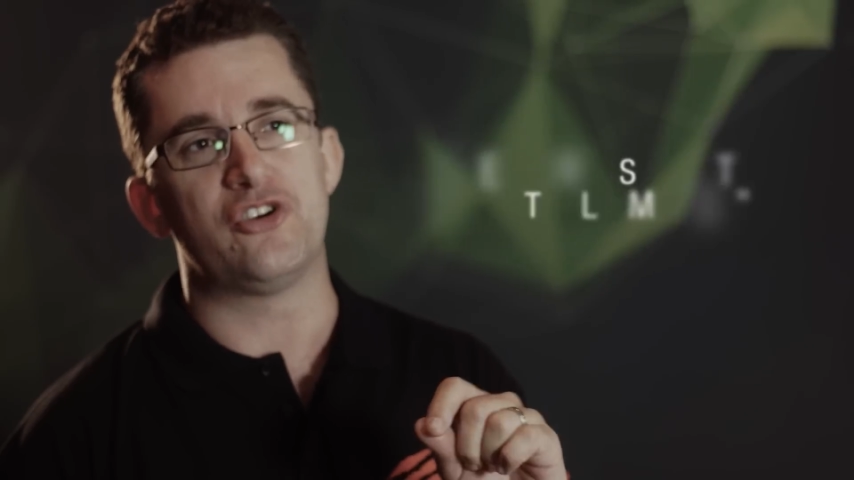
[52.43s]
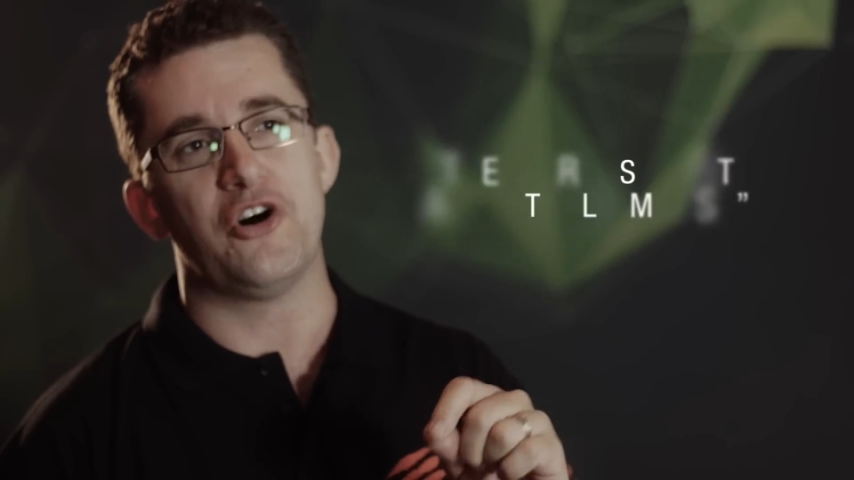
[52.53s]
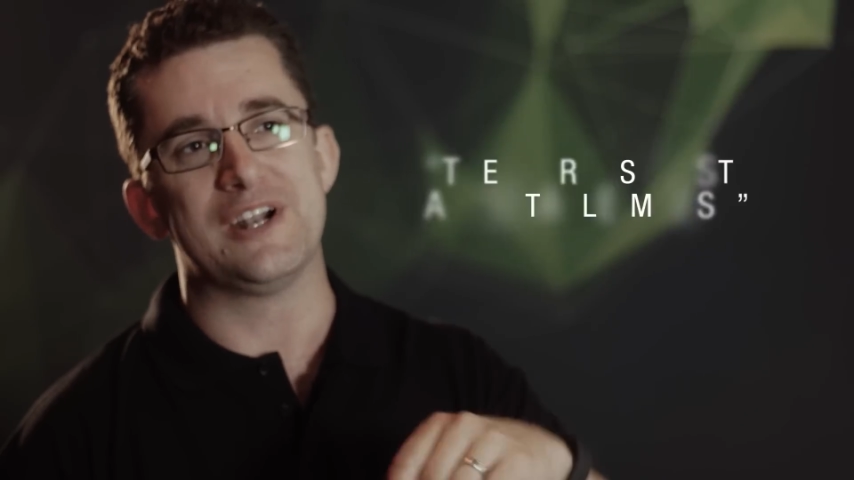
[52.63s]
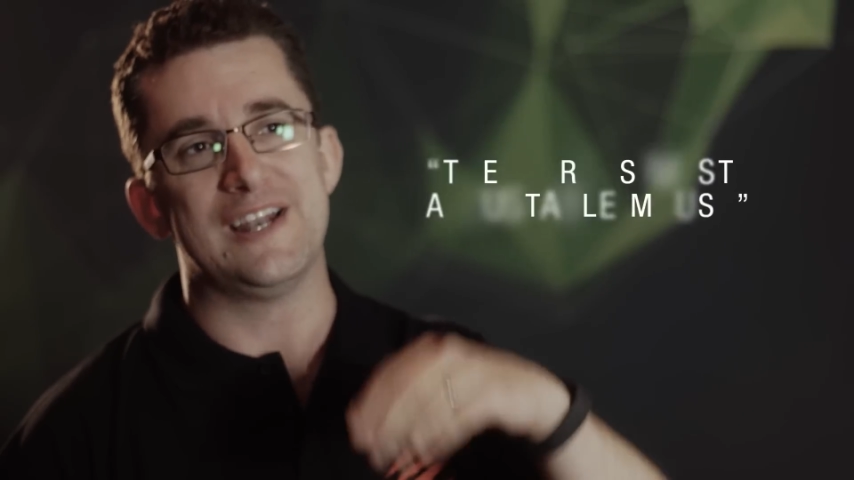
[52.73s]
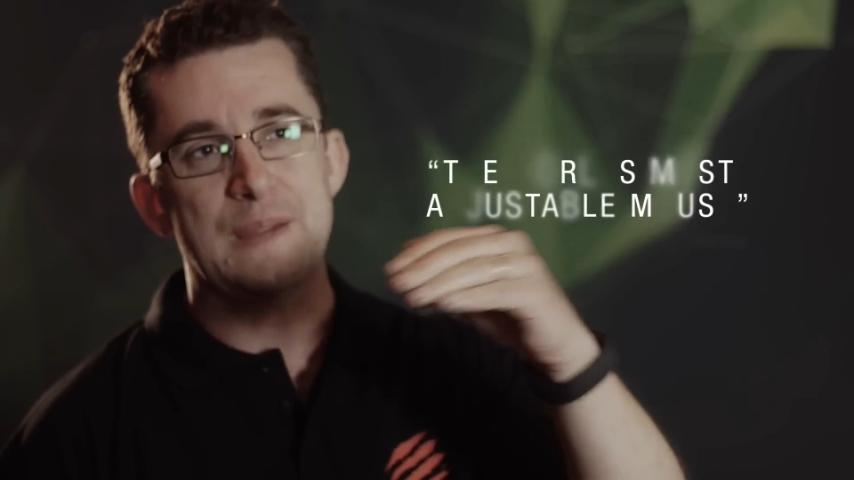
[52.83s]
has
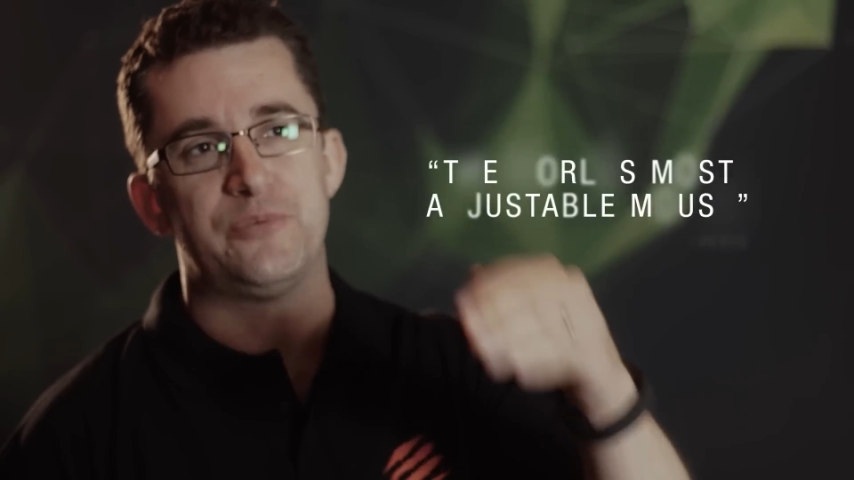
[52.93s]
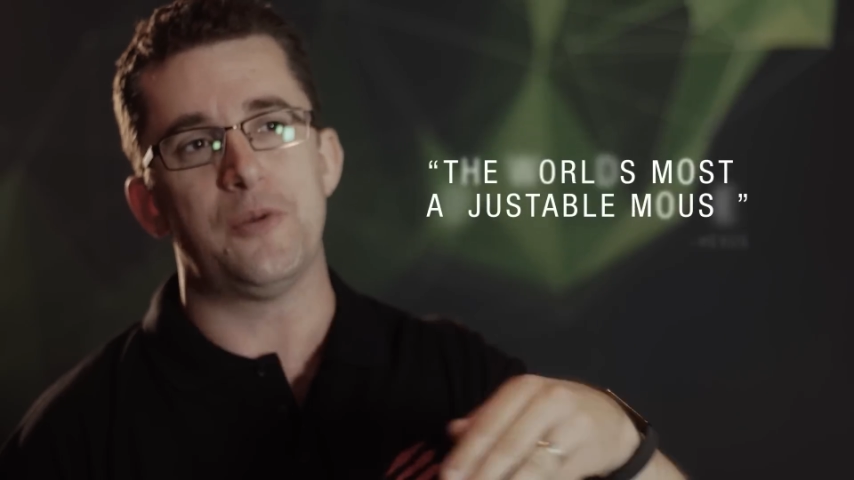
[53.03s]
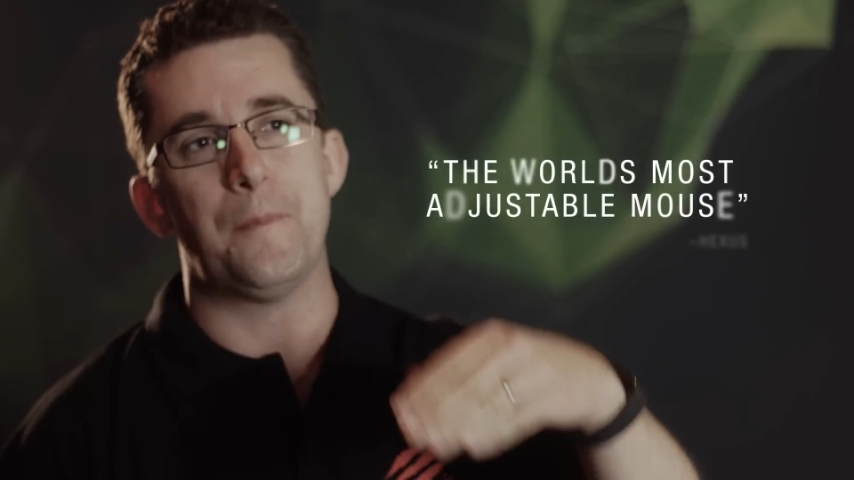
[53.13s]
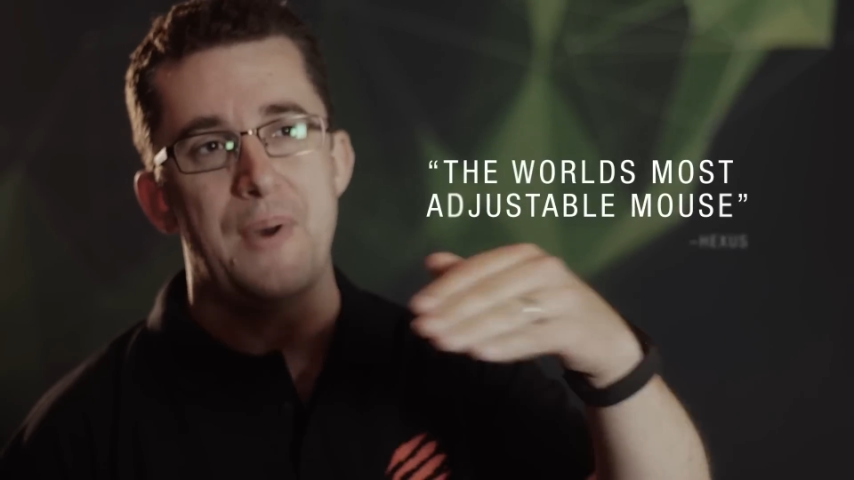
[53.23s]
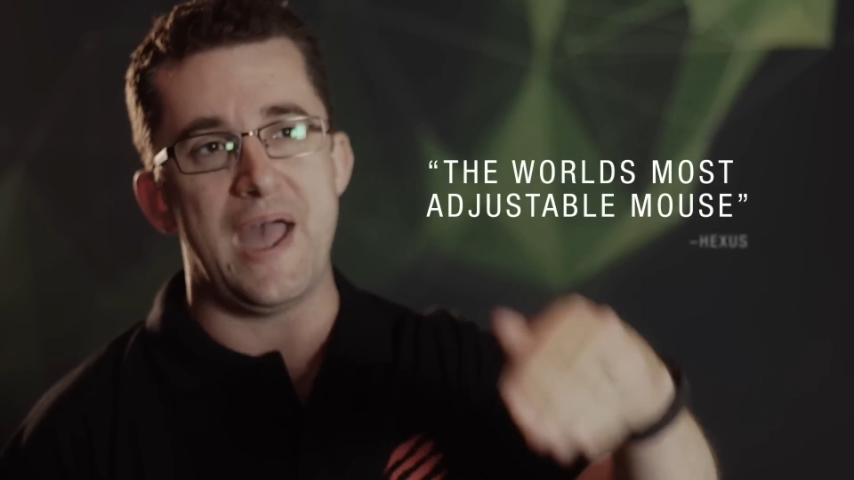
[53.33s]
gone
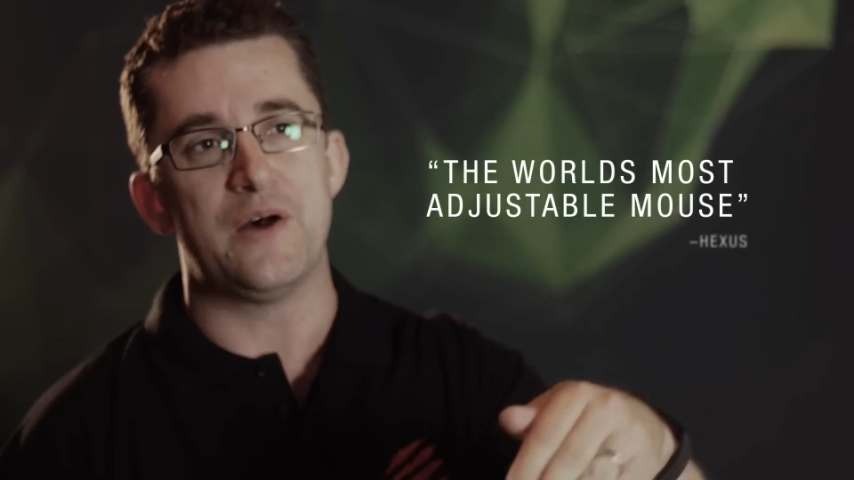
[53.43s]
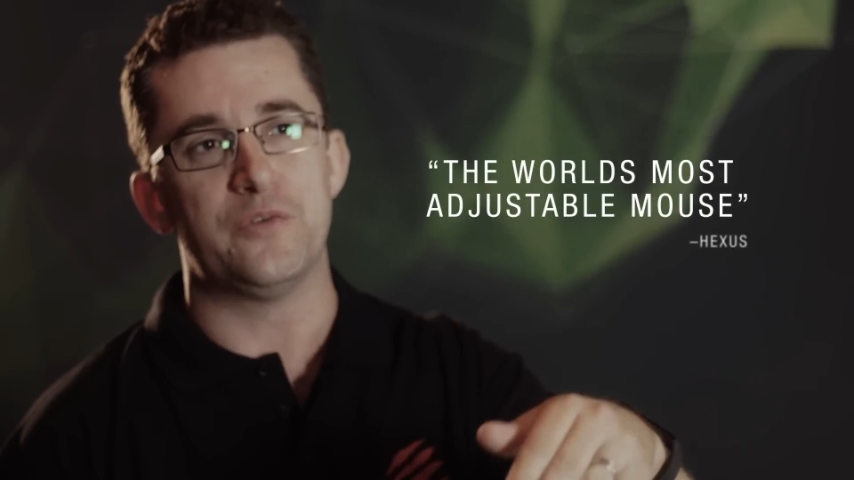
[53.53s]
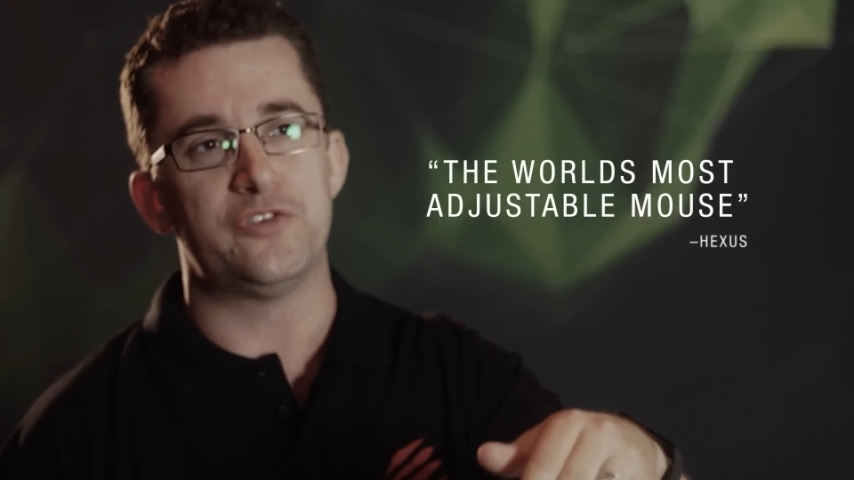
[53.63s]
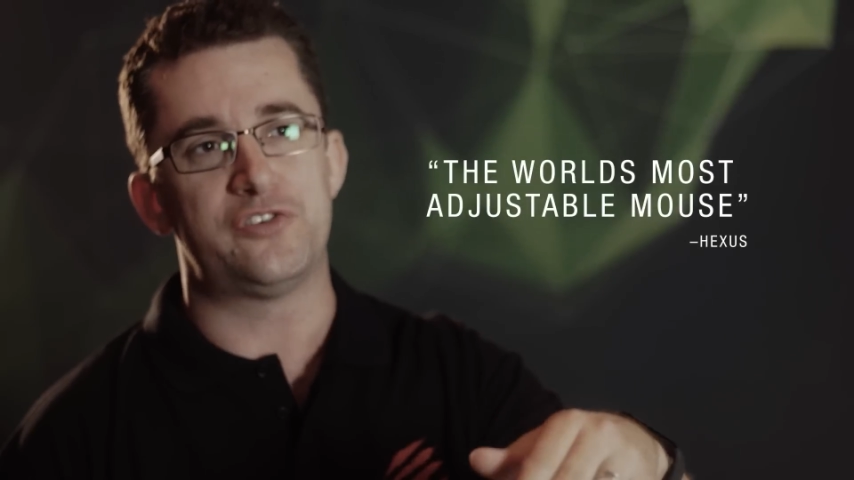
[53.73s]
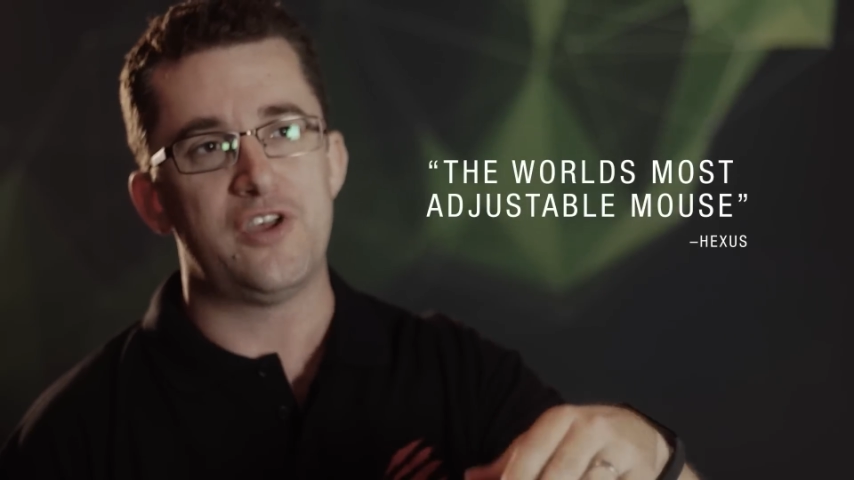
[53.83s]
leaps and
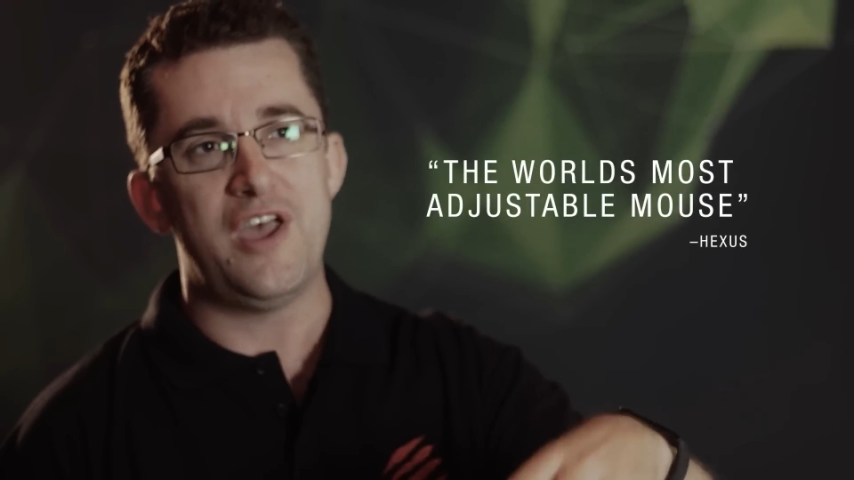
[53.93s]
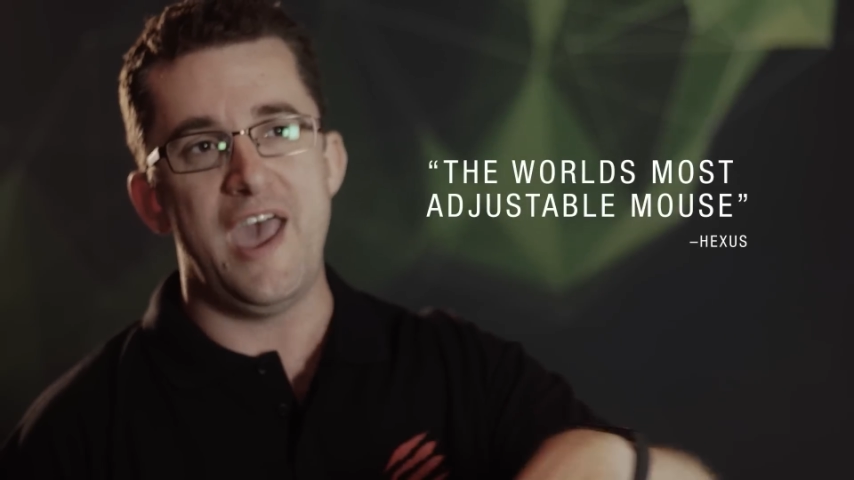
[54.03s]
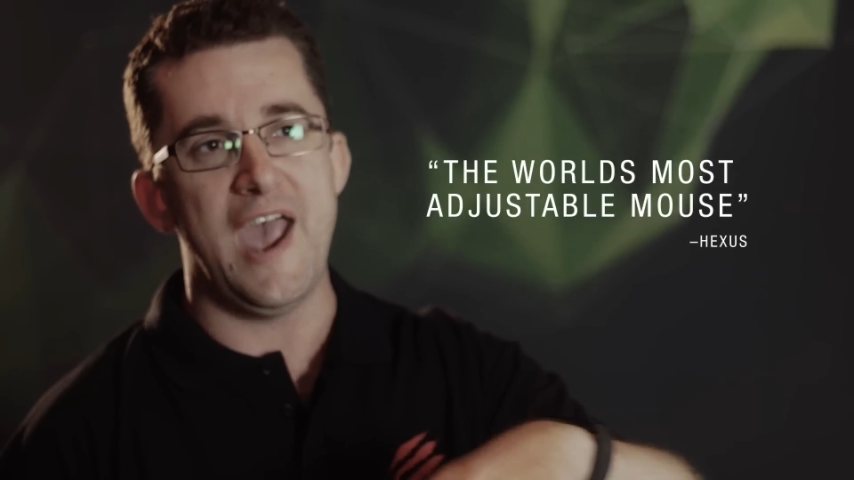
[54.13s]
bounds